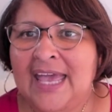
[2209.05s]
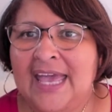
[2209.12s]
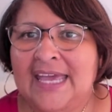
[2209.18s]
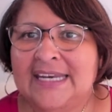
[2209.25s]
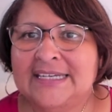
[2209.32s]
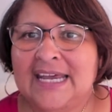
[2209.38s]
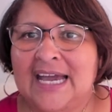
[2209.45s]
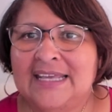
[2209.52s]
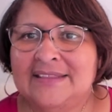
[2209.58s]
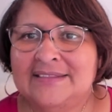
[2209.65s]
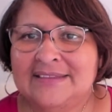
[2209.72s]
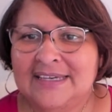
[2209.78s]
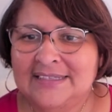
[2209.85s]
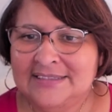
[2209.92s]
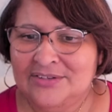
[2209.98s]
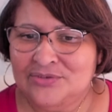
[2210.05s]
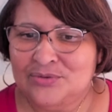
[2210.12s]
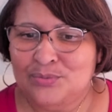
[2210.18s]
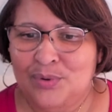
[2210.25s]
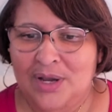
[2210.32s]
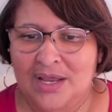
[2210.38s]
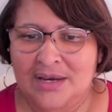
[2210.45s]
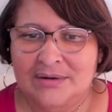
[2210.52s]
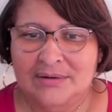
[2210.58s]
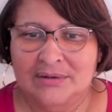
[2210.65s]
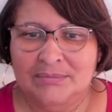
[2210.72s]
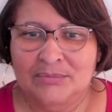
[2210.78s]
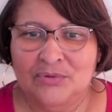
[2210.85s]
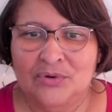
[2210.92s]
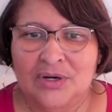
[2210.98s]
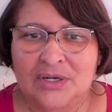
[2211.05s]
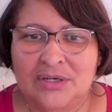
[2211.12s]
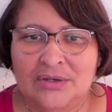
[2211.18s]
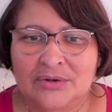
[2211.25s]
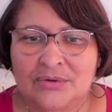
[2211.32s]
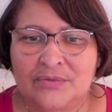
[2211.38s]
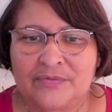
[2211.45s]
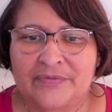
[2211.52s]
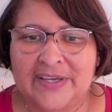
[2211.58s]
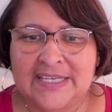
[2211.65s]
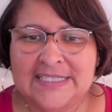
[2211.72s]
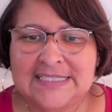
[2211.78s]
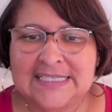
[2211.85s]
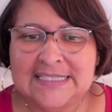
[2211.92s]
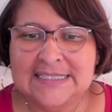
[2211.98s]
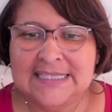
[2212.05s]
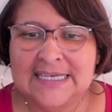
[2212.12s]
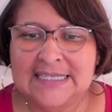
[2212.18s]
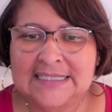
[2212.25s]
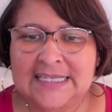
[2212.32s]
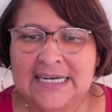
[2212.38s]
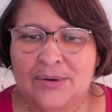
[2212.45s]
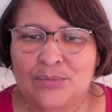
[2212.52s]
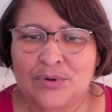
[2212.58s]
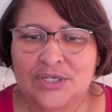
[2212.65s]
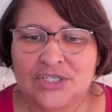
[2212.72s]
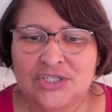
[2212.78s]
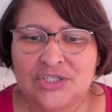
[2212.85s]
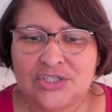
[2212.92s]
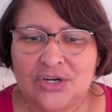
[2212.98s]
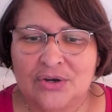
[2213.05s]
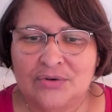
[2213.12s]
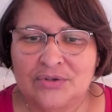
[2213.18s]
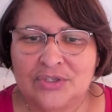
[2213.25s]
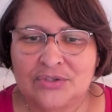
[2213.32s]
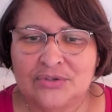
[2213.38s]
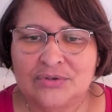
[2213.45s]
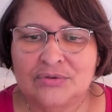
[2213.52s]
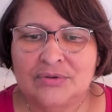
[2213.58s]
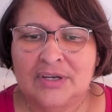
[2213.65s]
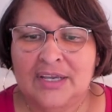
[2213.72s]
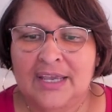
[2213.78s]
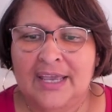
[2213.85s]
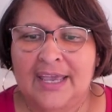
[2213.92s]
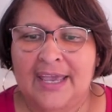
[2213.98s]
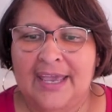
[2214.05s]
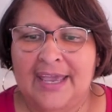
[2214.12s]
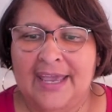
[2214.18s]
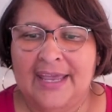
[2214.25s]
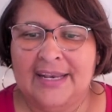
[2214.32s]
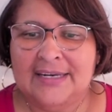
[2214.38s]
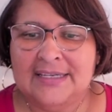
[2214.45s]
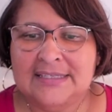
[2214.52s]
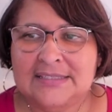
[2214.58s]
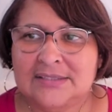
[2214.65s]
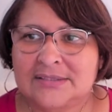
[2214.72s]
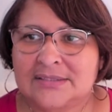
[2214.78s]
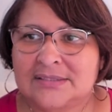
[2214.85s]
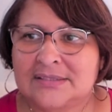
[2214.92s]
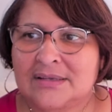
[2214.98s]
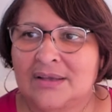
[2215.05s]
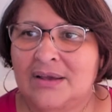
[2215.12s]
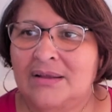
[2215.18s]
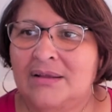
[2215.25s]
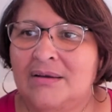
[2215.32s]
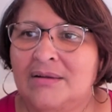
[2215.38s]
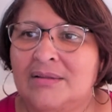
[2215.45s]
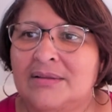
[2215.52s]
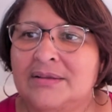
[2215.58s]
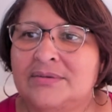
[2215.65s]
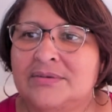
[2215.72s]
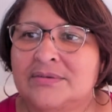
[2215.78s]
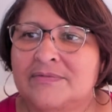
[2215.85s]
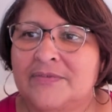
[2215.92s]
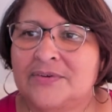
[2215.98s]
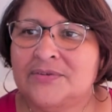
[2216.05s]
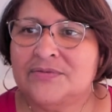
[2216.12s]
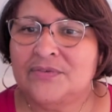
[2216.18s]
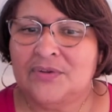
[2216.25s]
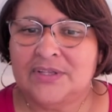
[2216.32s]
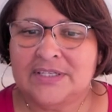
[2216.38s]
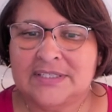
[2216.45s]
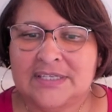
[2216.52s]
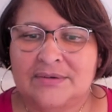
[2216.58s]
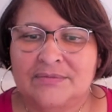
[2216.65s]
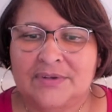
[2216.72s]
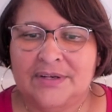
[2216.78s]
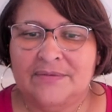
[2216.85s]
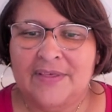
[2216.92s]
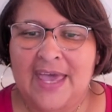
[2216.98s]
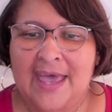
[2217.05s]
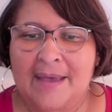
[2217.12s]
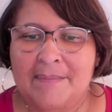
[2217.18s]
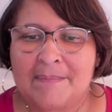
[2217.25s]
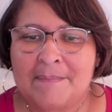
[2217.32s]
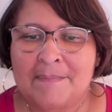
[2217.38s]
And I think there's one more little fancy thing that I want to show you. And let's, oh, oh, let's first of all, let's get rid of that.